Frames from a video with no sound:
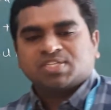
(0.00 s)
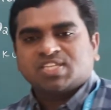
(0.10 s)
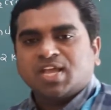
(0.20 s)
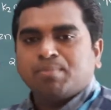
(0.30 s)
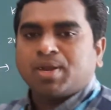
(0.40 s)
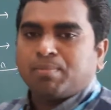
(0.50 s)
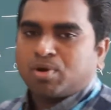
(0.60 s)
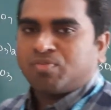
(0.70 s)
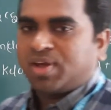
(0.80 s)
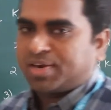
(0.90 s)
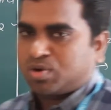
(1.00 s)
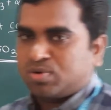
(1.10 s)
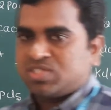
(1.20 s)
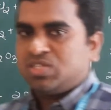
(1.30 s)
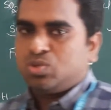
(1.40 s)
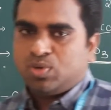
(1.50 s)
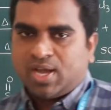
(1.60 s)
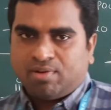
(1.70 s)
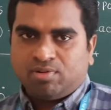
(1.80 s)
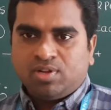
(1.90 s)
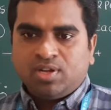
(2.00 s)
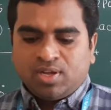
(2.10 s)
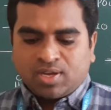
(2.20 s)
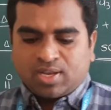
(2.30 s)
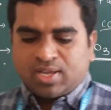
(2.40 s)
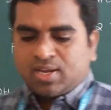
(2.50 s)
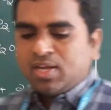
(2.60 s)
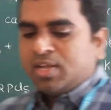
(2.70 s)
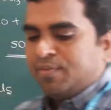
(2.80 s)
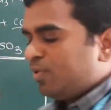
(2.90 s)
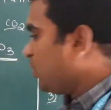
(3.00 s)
is? Same number of electrons it should have. Clear? If you